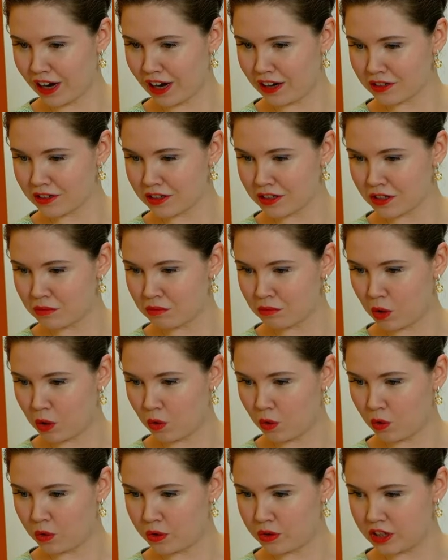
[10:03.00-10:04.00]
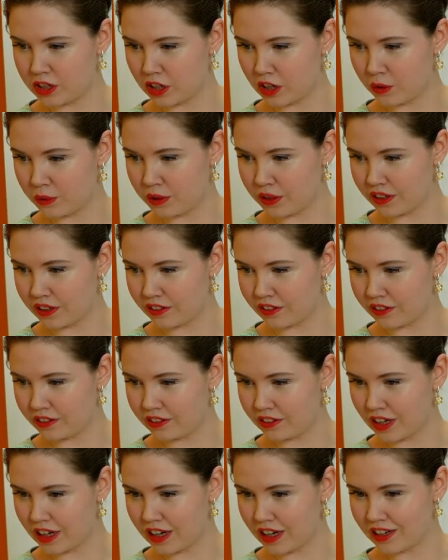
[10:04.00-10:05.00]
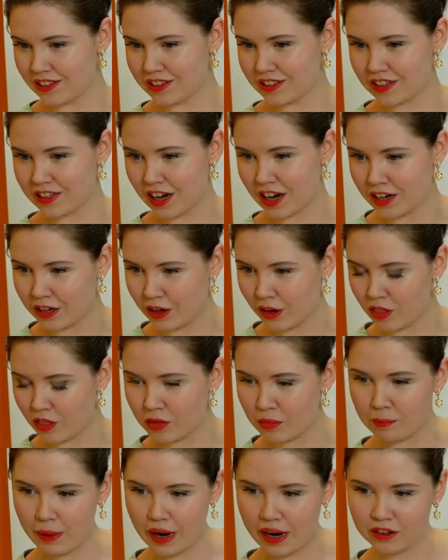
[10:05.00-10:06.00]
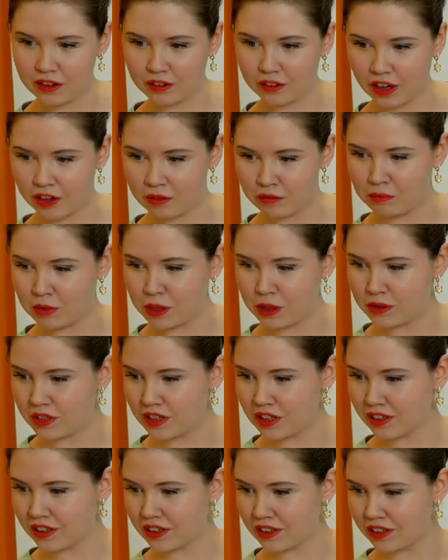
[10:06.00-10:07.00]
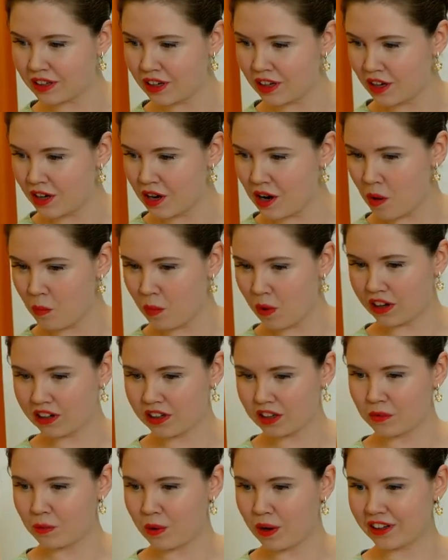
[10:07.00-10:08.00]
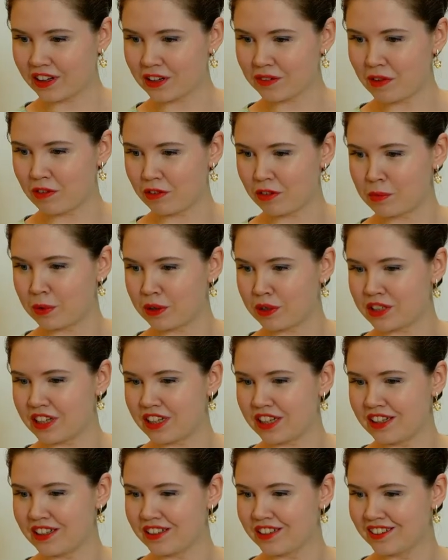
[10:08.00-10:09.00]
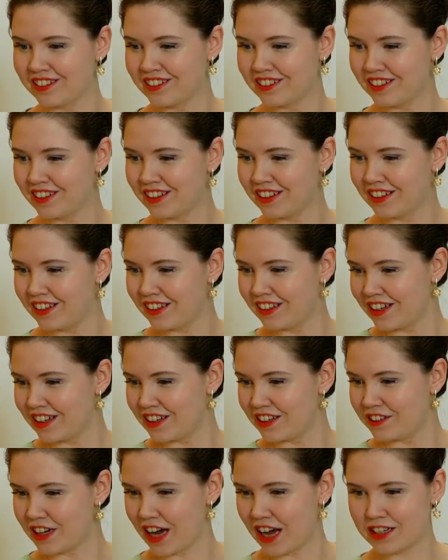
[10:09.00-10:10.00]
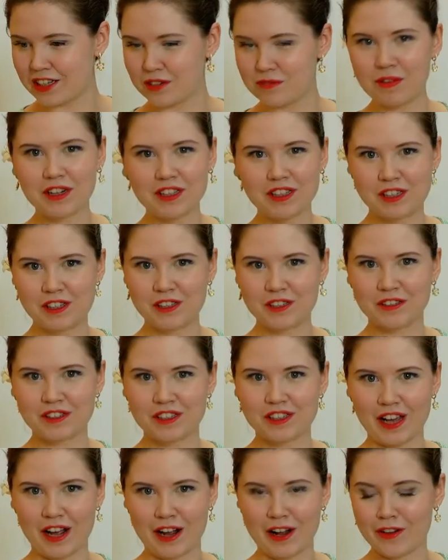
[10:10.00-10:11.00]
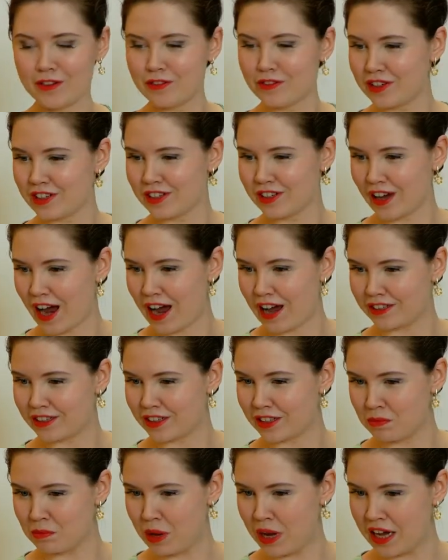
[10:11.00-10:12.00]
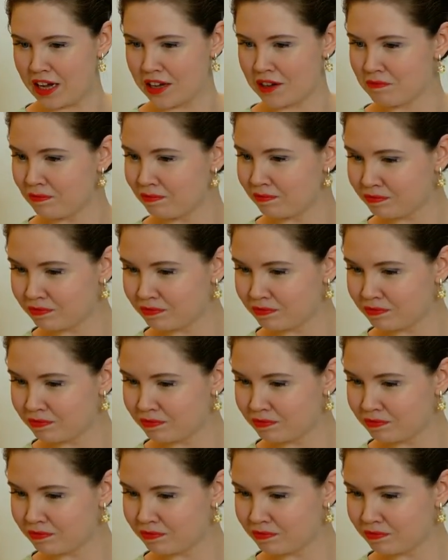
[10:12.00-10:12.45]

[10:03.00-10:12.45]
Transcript: out some audio-y things, turning on the background music. Welcome, welcome, everybody. Chat amongst yourselves and to me